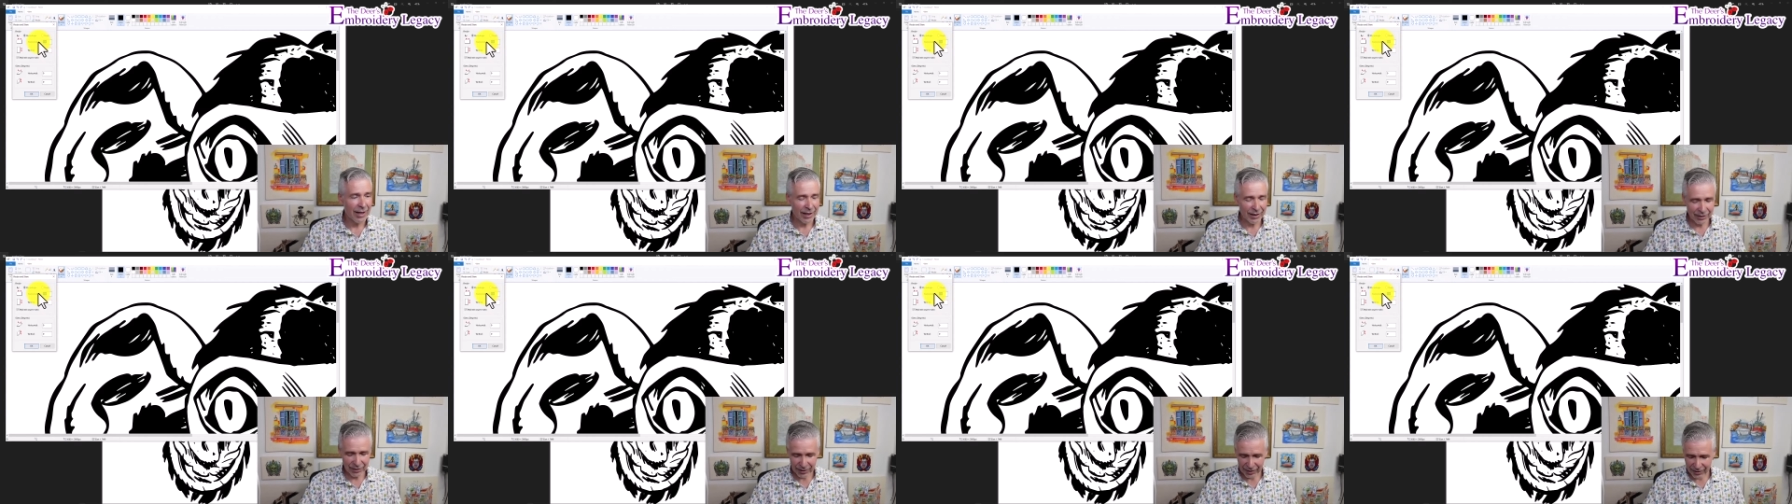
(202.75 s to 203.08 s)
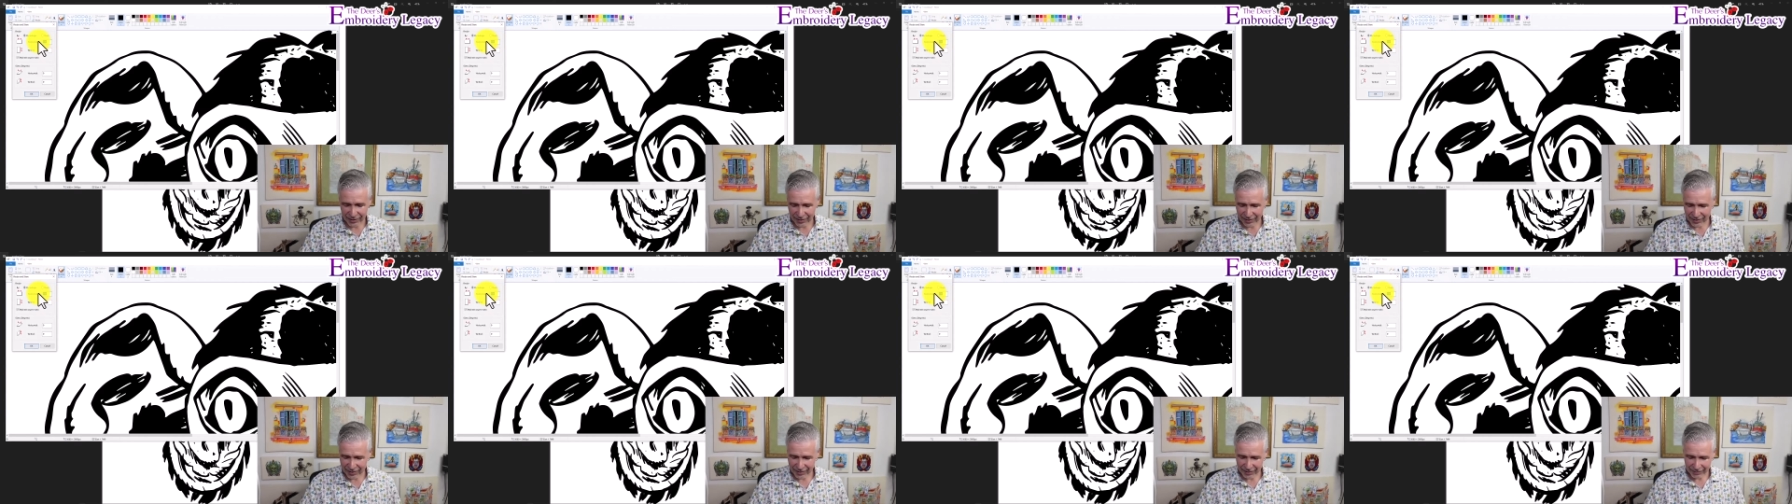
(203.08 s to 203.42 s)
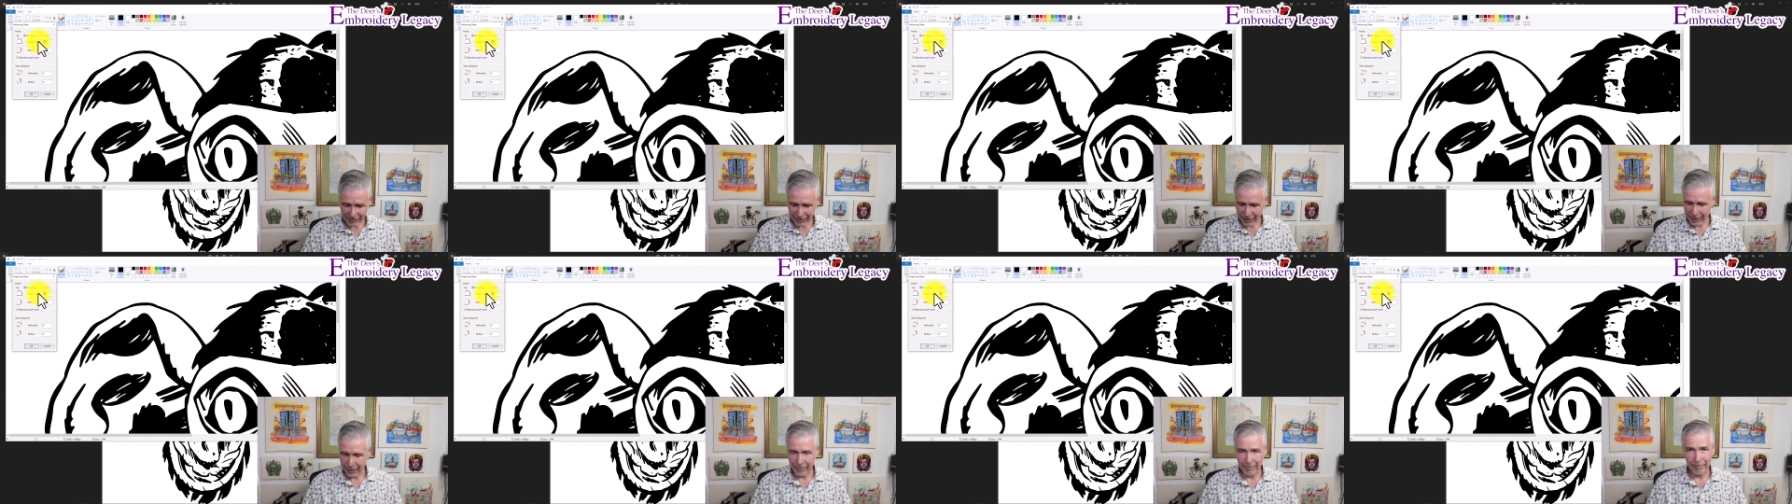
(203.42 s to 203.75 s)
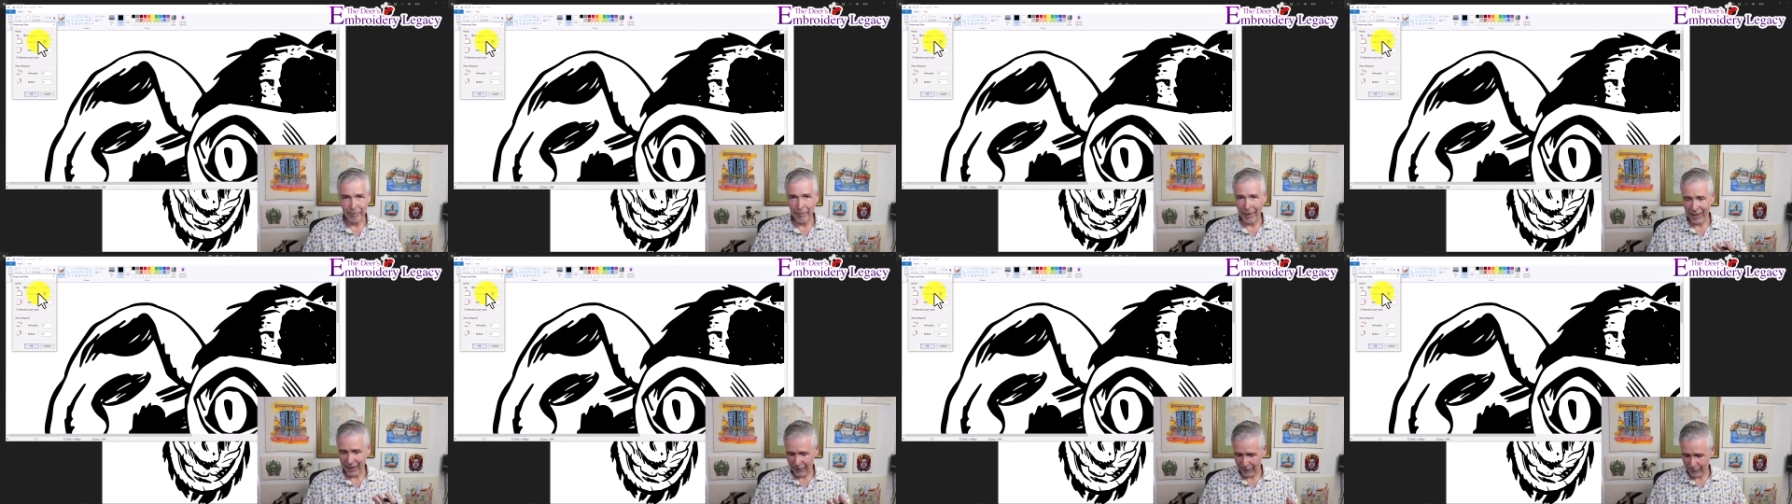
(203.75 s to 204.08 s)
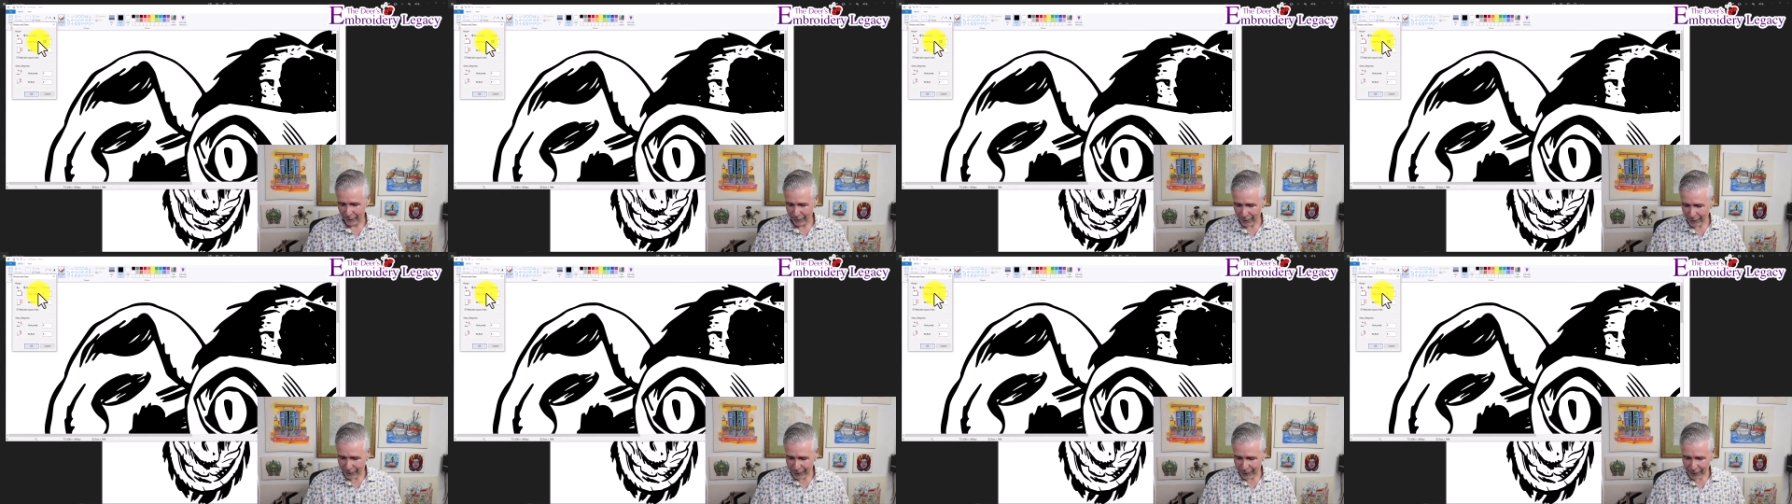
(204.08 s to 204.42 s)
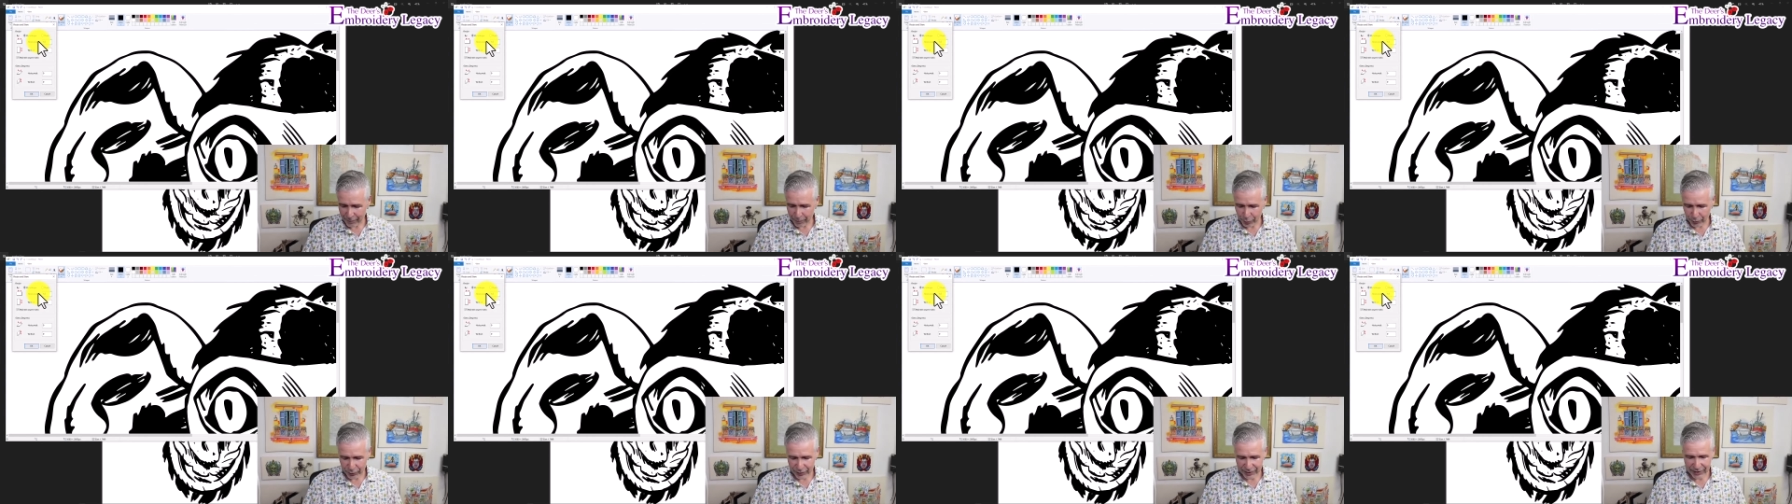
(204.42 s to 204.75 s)
just make it
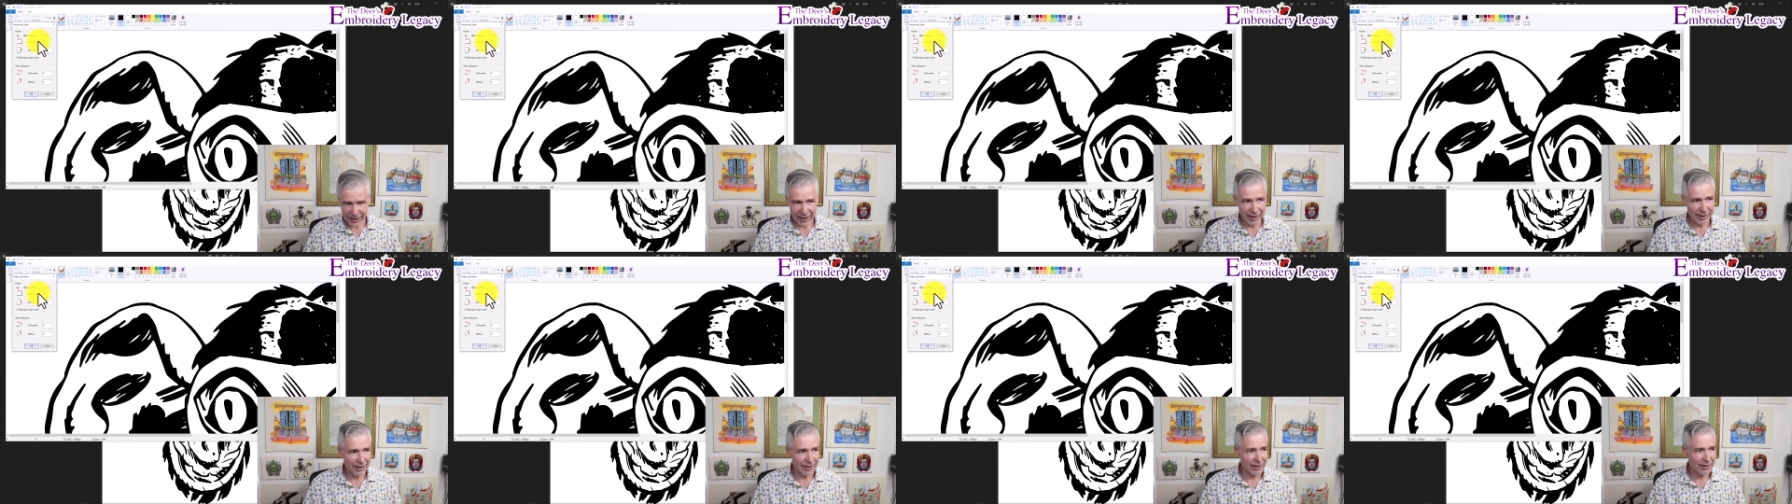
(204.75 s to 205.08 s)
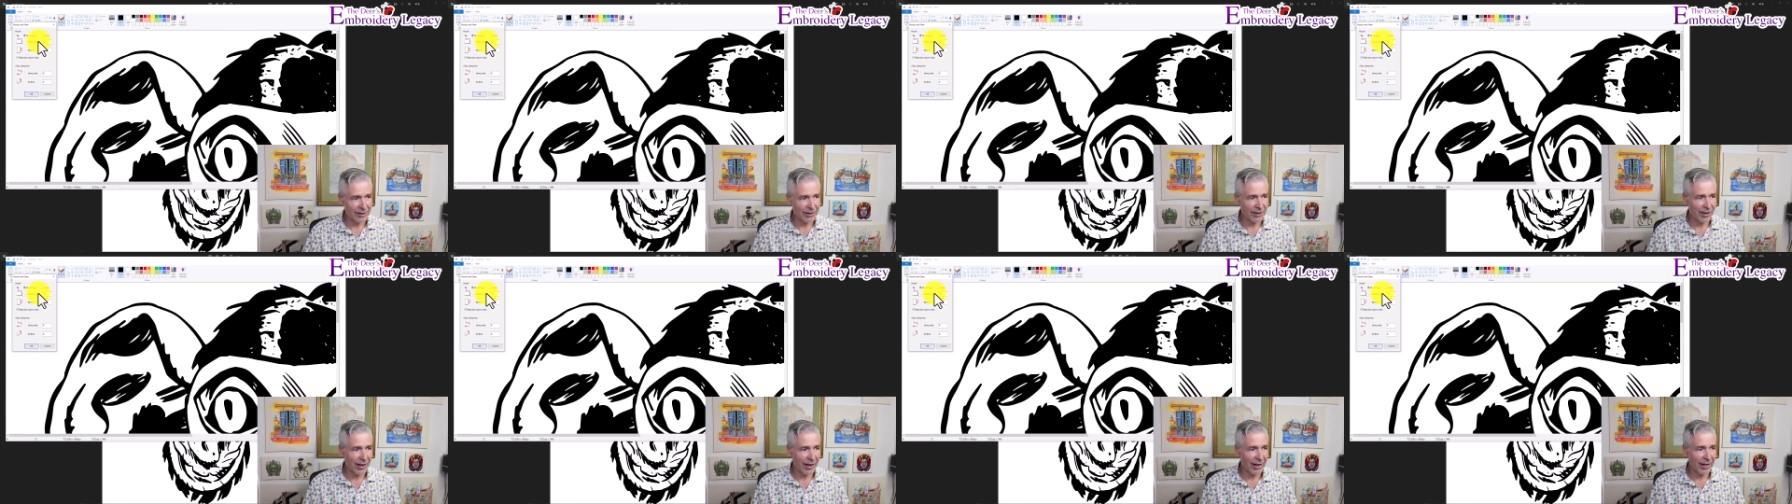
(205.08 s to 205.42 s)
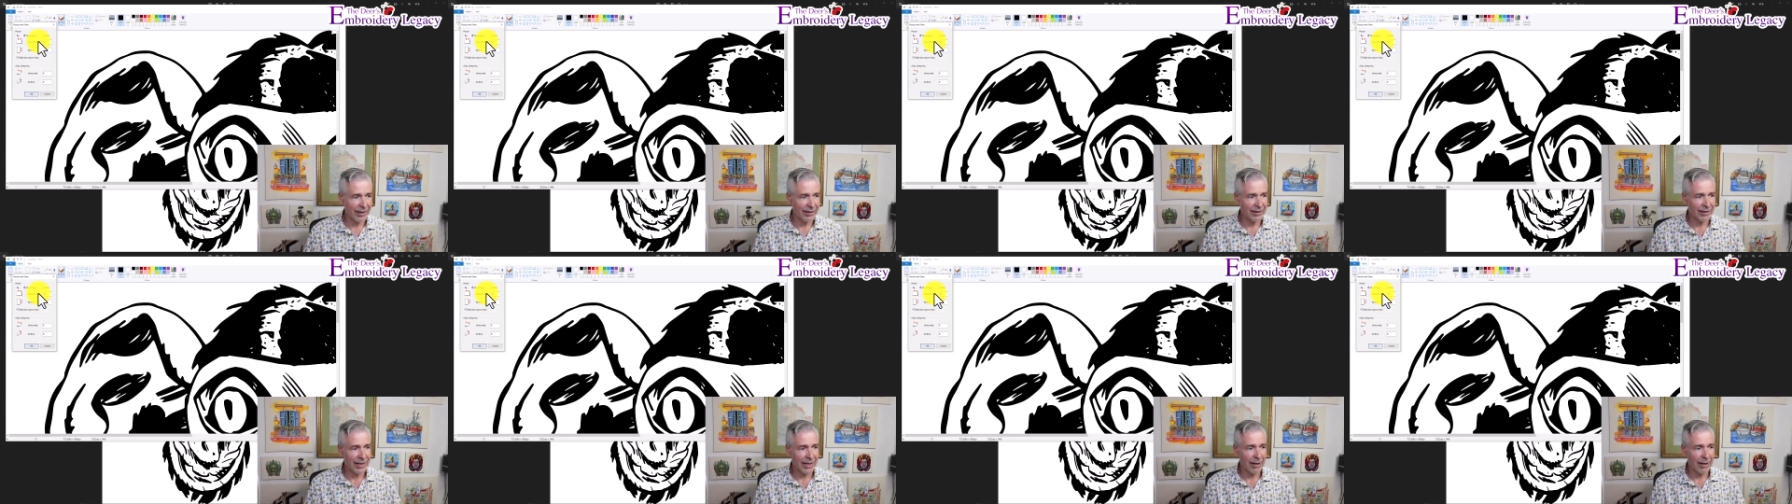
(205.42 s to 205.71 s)
50% the size.